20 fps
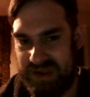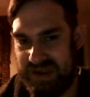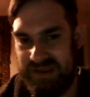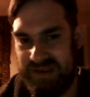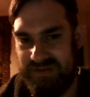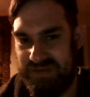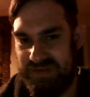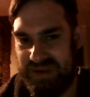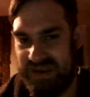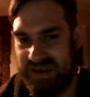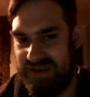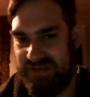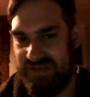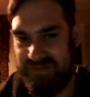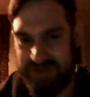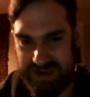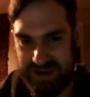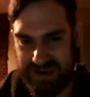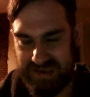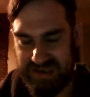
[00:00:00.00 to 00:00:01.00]
even though it
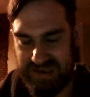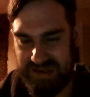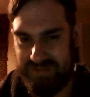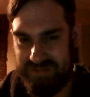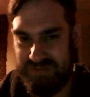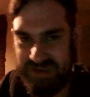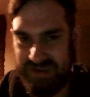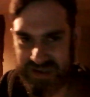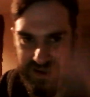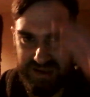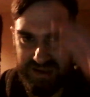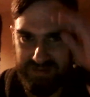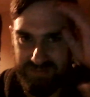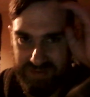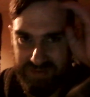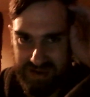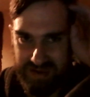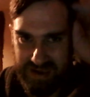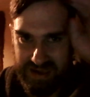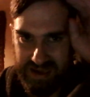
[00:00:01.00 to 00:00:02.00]
makes him seem
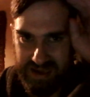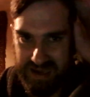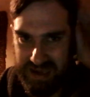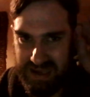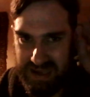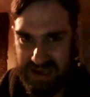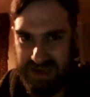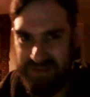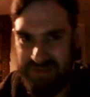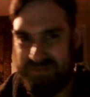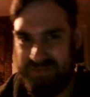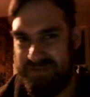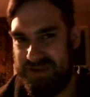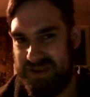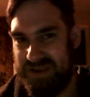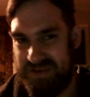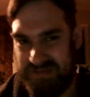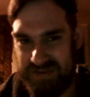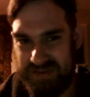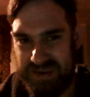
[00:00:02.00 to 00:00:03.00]
a
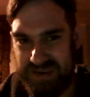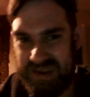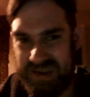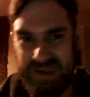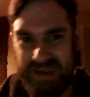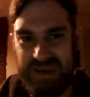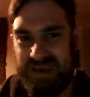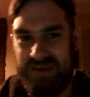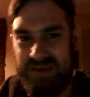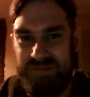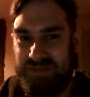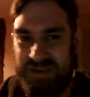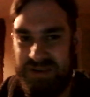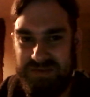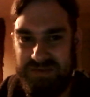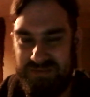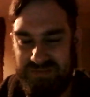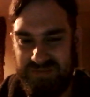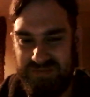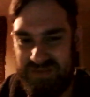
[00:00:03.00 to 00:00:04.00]
bit of a dick. I
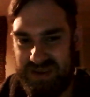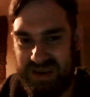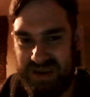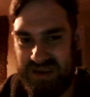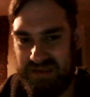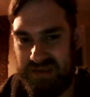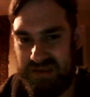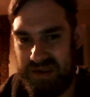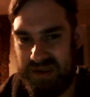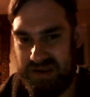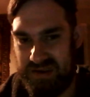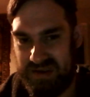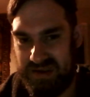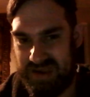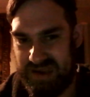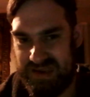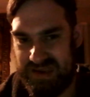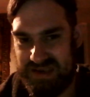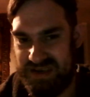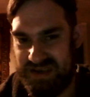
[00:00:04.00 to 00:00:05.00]
mean, I
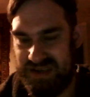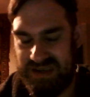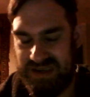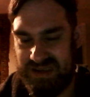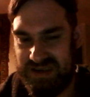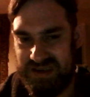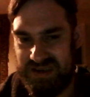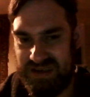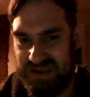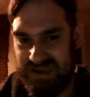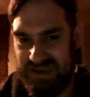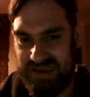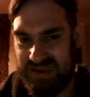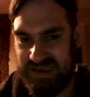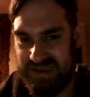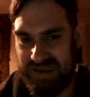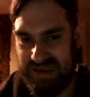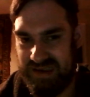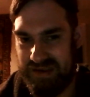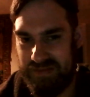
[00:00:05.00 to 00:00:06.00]
guess she
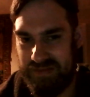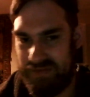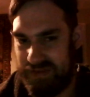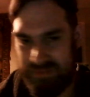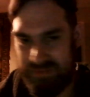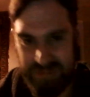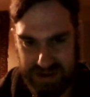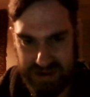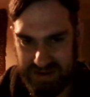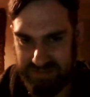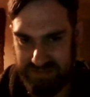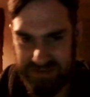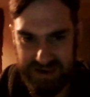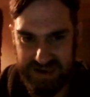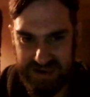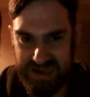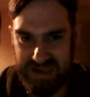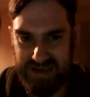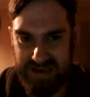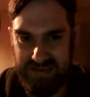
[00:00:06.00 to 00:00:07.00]
deserves maybe
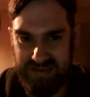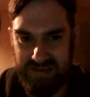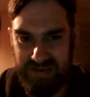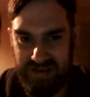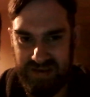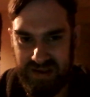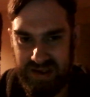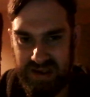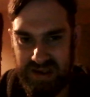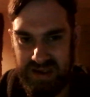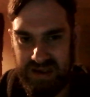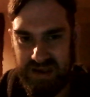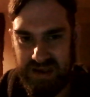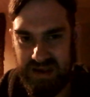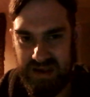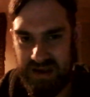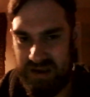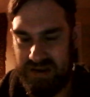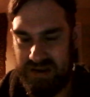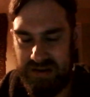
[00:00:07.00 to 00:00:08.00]
now
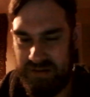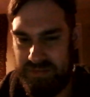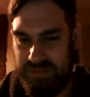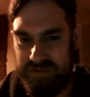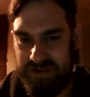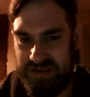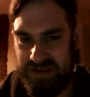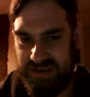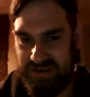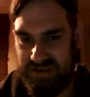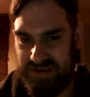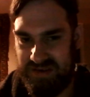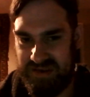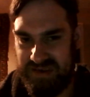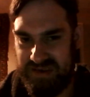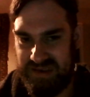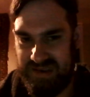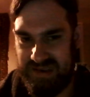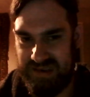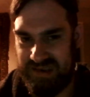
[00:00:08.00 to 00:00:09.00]
an
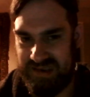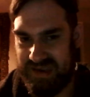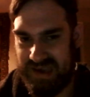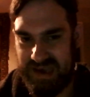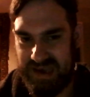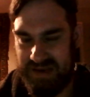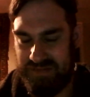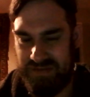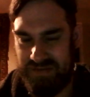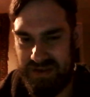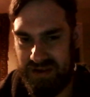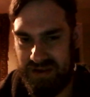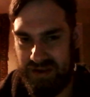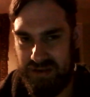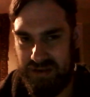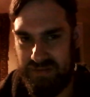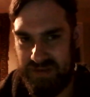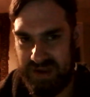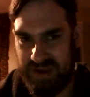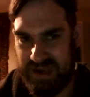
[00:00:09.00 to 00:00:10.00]
opportunity to have
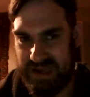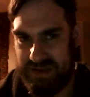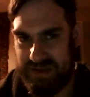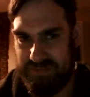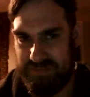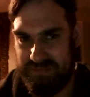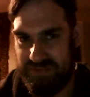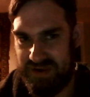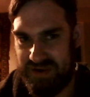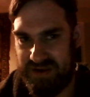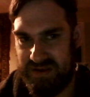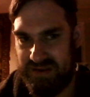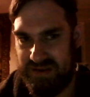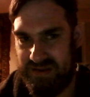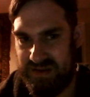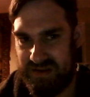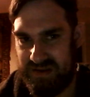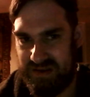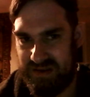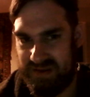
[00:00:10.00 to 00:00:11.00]
life again, but
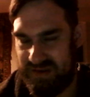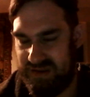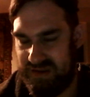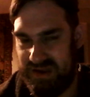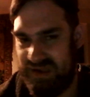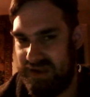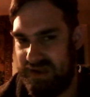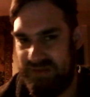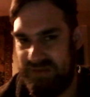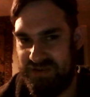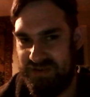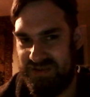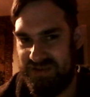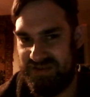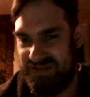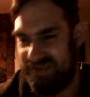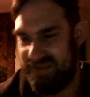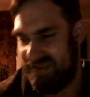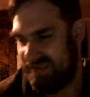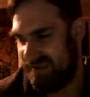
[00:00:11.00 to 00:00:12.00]
clearly
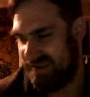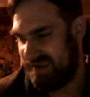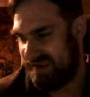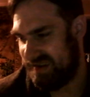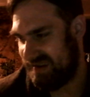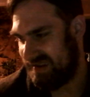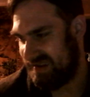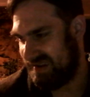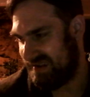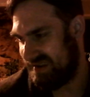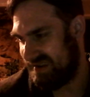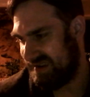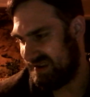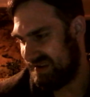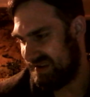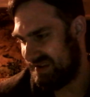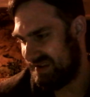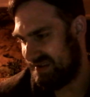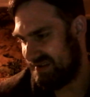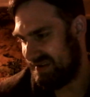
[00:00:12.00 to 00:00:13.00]
Montrose doesn't see
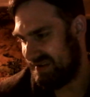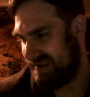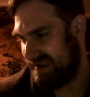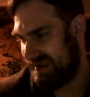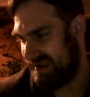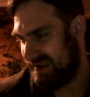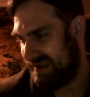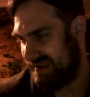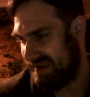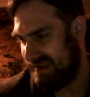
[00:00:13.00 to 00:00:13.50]
it like that.